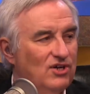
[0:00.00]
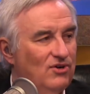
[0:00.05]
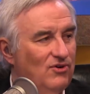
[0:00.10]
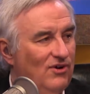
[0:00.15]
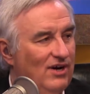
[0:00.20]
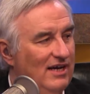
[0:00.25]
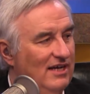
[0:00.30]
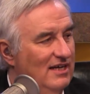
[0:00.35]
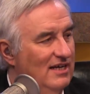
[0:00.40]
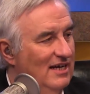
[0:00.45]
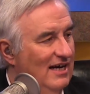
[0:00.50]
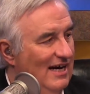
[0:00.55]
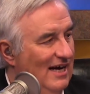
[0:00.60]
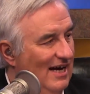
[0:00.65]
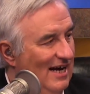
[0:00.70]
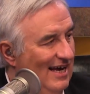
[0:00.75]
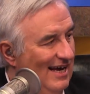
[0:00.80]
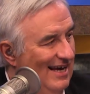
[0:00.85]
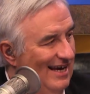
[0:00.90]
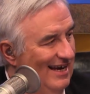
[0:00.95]
great
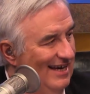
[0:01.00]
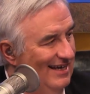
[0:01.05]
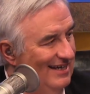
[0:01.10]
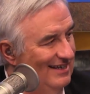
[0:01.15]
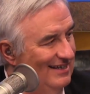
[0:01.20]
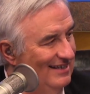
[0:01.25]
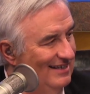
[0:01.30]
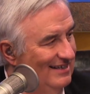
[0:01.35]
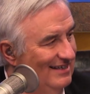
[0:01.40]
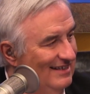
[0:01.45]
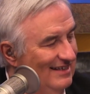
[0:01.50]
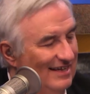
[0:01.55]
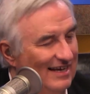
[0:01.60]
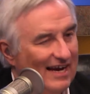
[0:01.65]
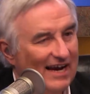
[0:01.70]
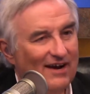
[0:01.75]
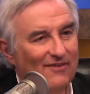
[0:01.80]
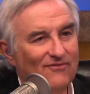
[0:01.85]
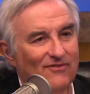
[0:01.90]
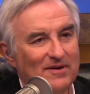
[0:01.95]
guy. Yeah.
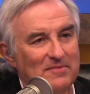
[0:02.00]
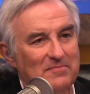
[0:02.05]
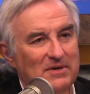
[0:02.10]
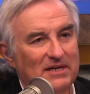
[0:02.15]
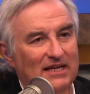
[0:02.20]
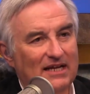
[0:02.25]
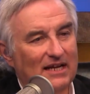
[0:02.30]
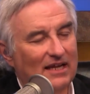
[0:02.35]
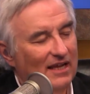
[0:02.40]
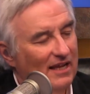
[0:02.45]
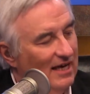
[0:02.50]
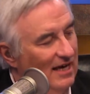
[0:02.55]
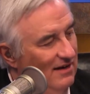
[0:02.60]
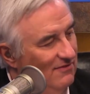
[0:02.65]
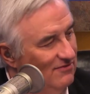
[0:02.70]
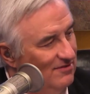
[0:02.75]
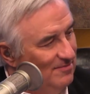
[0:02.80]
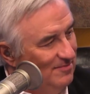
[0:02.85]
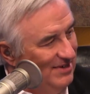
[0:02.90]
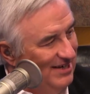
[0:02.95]
Boy. Everybody
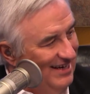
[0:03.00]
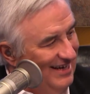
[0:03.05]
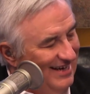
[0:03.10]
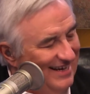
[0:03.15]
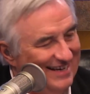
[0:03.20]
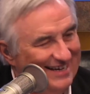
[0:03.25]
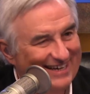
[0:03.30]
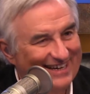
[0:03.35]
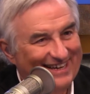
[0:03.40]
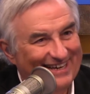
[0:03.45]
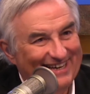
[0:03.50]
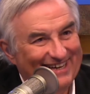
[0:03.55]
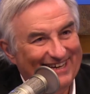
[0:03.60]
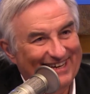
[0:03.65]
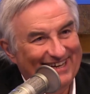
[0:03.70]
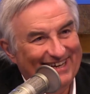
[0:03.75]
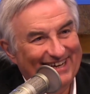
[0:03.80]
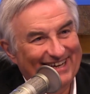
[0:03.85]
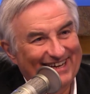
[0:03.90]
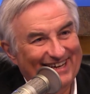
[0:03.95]
loved me. I really
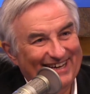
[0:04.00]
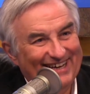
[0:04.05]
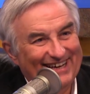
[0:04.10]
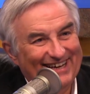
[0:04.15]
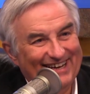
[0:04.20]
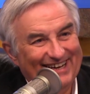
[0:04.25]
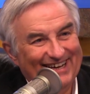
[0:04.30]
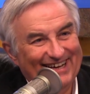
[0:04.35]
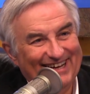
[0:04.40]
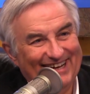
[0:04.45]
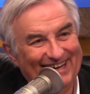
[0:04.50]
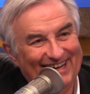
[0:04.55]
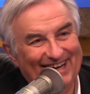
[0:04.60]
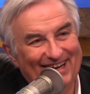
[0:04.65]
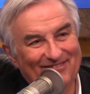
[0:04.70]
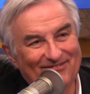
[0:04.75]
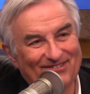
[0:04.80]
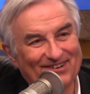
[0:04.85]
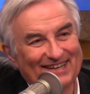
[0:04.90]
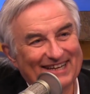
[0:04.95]
yeah. miss myself. I
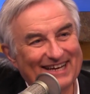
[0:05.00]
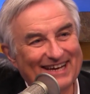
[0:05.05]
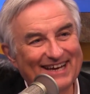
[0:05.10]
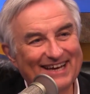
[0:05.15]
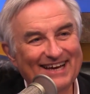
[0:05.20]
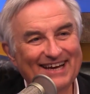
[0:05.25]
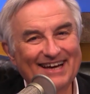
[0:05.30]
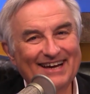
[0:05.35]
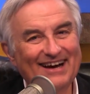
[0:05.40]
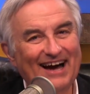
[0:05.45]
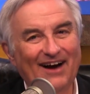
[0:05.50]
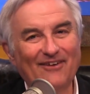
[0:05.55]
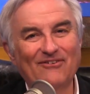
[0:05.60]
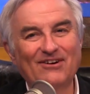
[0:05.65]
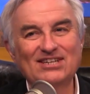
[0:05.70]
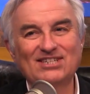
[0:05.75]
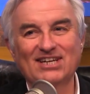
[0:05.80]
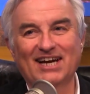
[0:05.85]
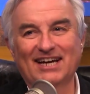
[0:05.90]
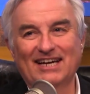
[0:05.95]
really, I
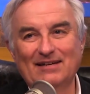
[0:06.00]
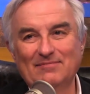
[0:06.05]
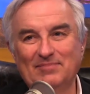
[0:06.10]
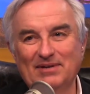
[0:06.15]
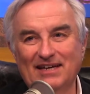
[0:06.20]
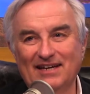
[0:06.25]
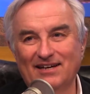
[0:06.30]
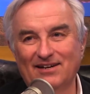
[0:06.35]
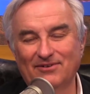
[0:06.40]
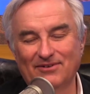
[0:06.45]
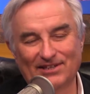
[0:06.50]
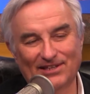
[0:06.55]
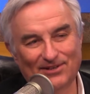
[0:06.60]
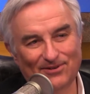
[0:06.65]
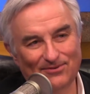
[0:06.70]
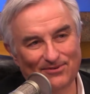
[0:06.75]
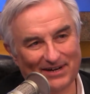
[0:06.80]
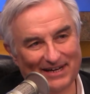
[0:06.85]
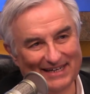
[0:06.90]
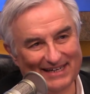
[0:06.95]
wish I could be here with
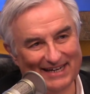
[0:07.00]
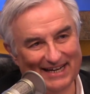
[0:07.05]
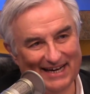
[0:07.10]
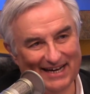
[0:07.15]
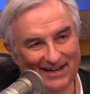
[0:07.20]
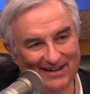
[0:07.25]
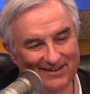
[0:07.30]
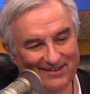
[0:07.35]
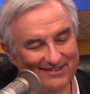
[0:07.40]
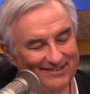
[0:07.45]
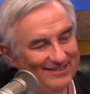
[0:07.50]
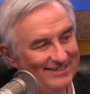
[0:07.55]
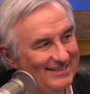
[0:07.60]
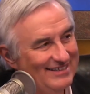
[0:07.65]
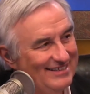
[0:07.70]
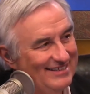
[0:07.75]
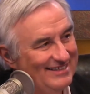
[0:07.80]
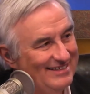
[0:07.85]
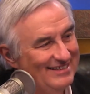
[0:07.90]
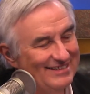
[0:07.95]
you right Who now. Who better to
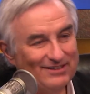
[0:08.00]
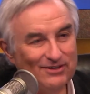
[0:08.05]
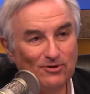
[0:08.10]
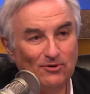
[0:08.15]
do this?